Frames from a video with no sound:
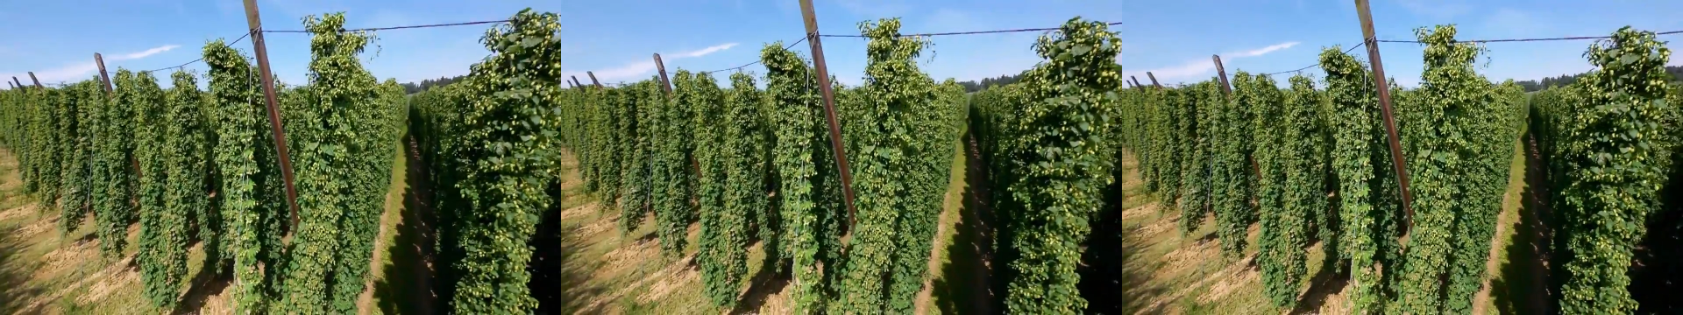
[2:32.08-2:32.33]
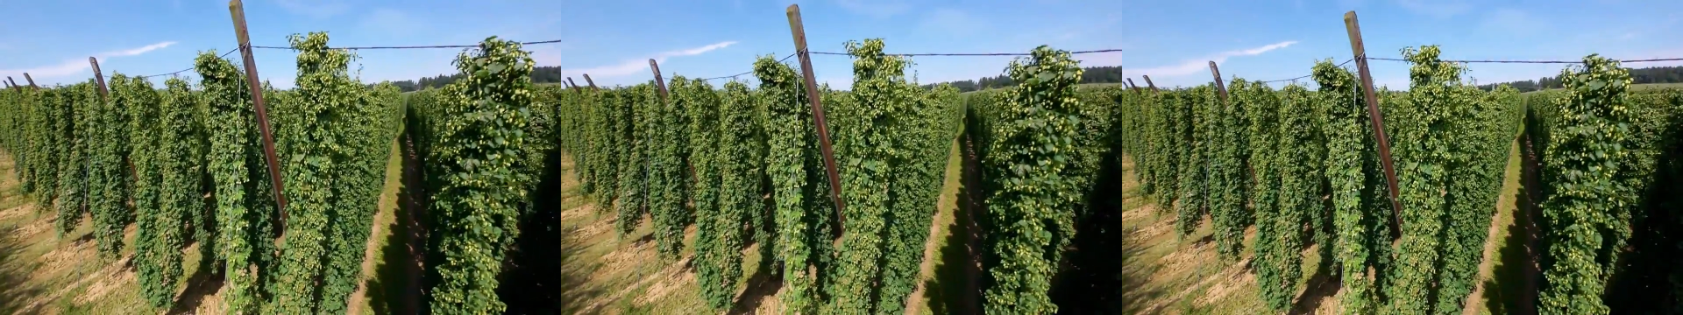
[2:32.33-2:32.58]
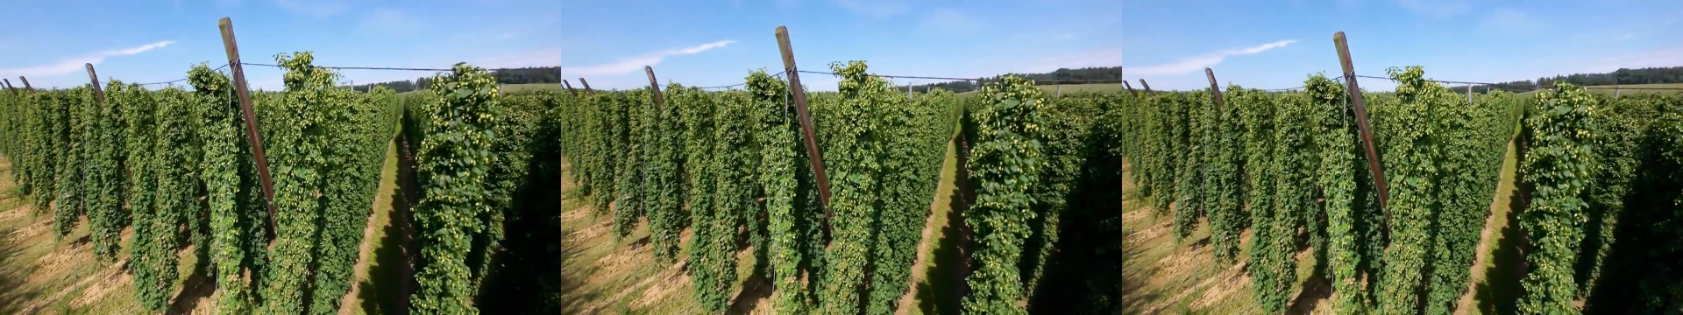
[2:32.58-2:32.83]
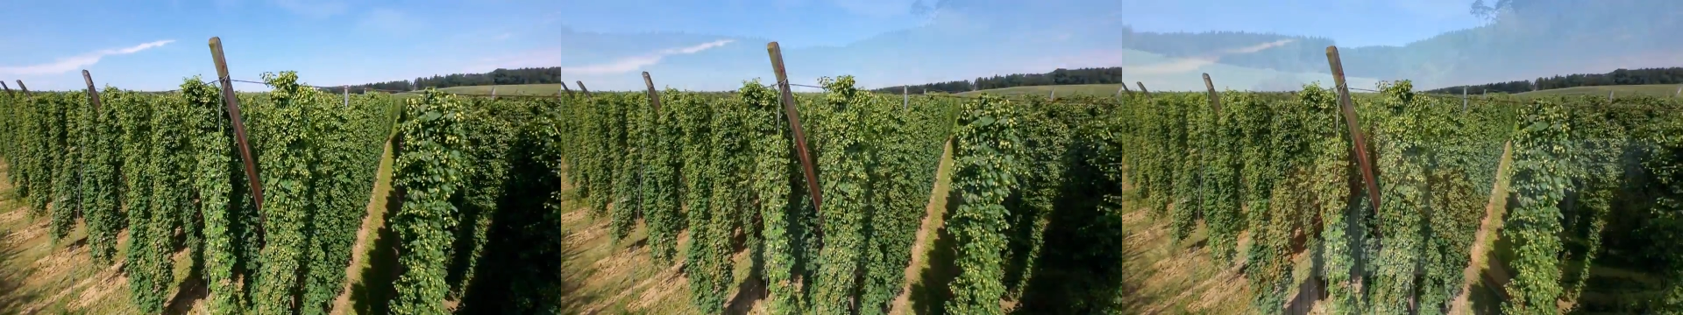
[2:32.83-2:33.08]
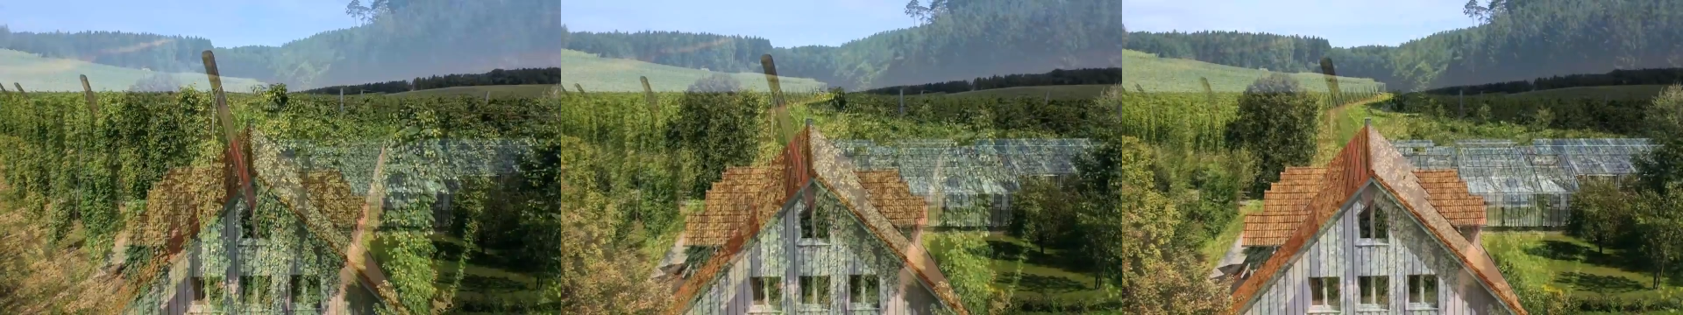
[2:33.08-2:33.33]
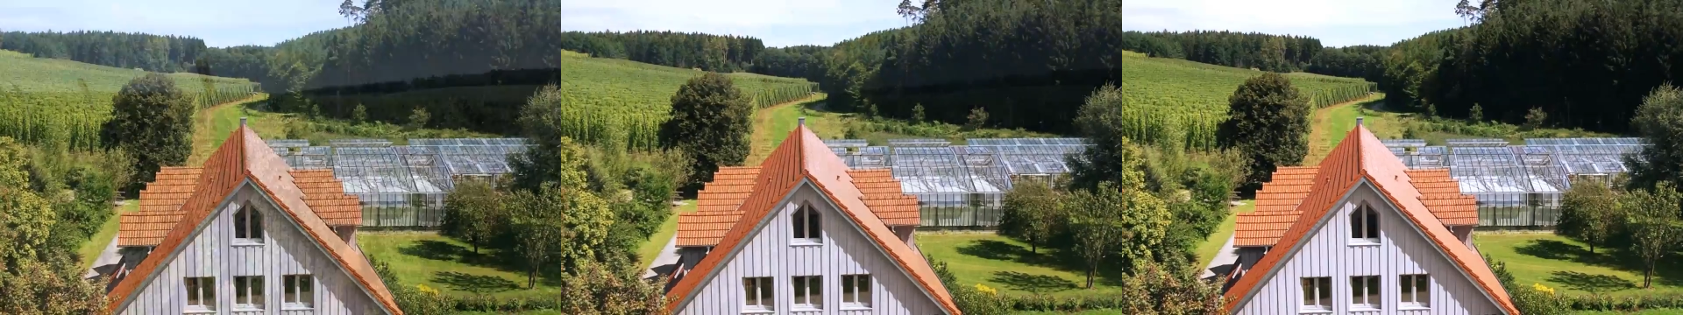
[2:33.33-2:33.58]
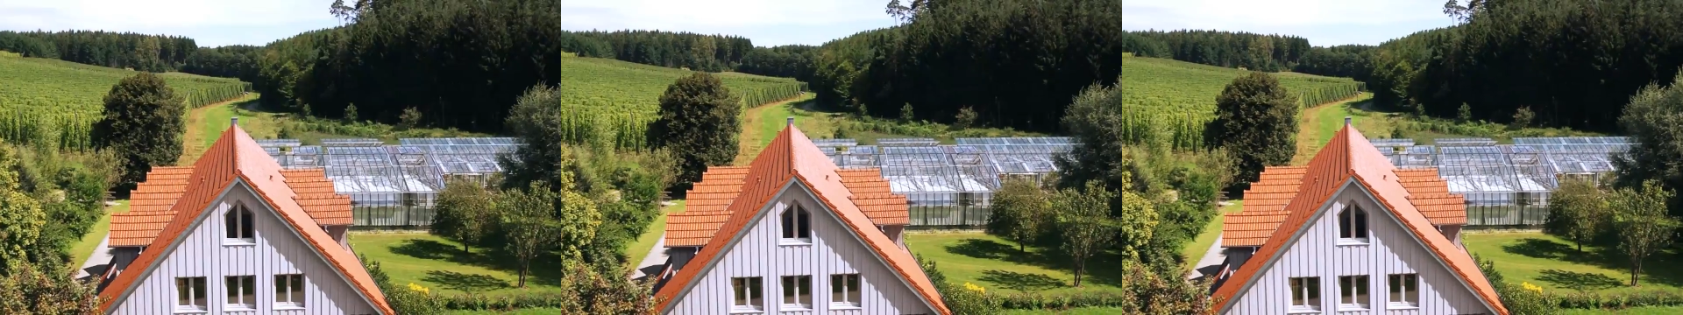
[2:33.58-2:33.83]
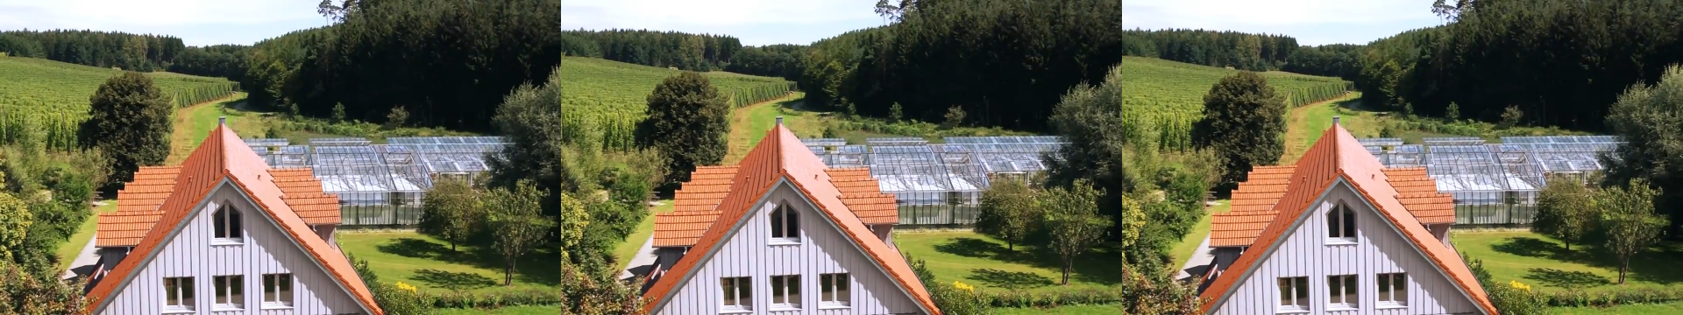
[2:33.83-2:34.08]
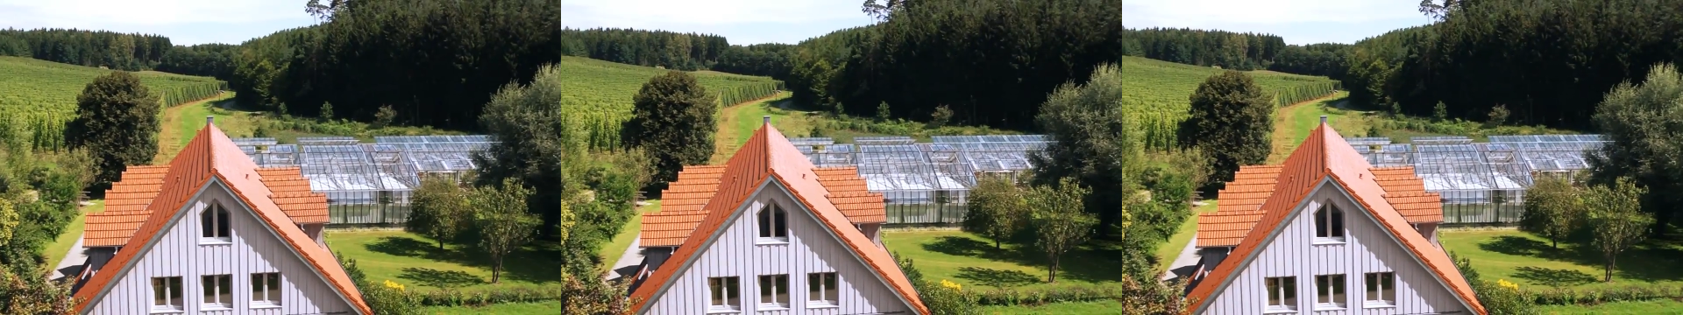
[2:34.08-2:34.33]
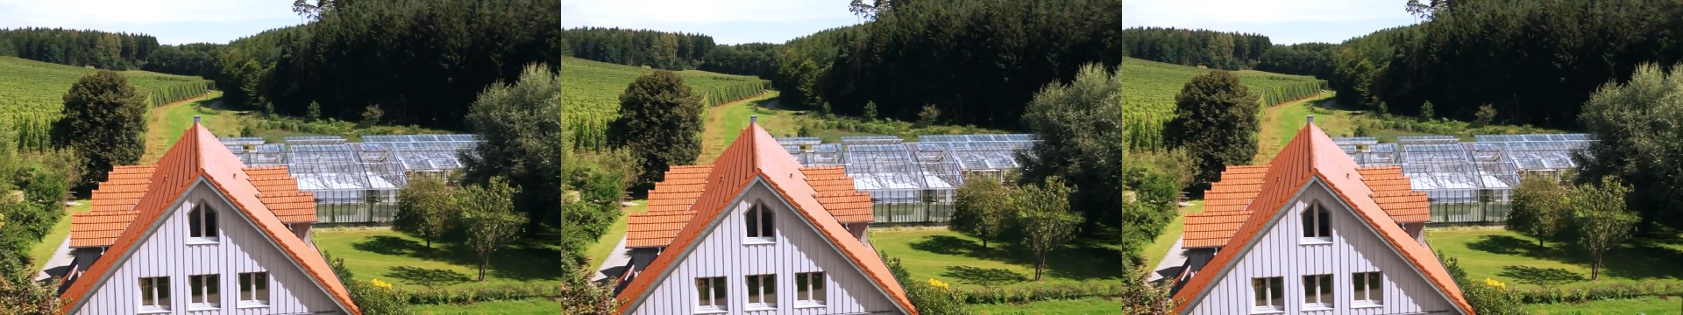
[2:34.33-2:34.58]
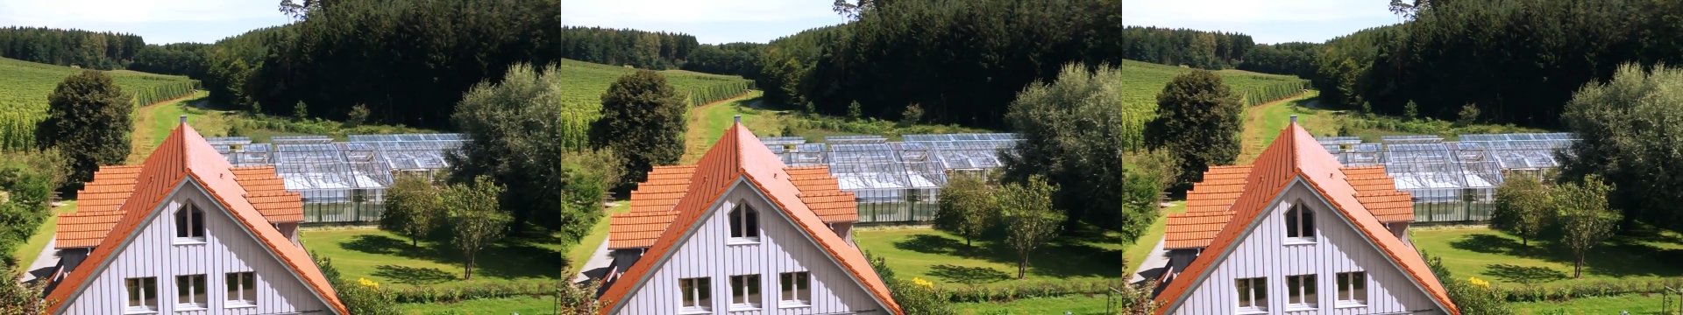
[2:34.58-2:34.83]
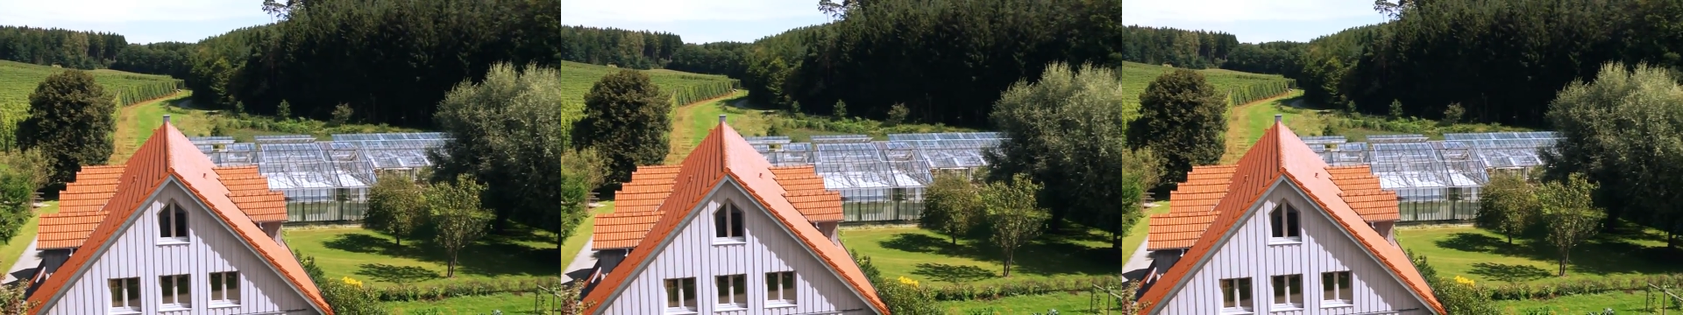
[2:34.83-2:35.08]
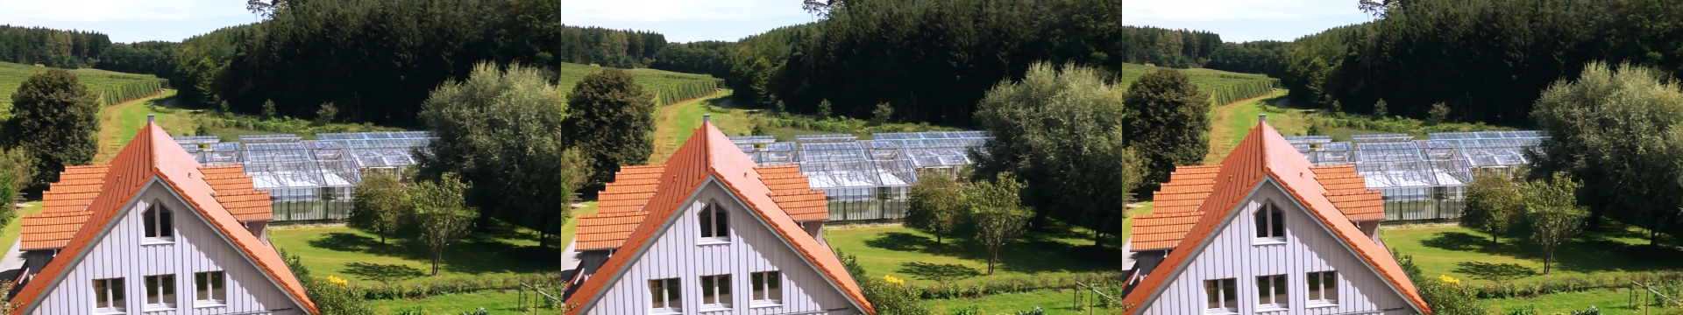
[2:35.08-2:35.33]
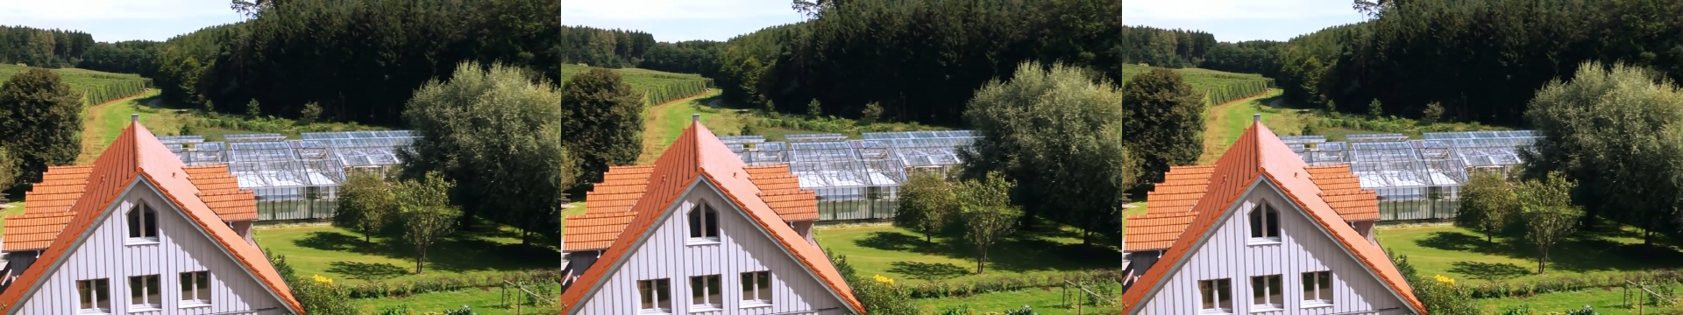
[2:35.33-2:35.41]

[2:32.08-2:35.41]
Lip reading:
Nobody's mouth can be seen.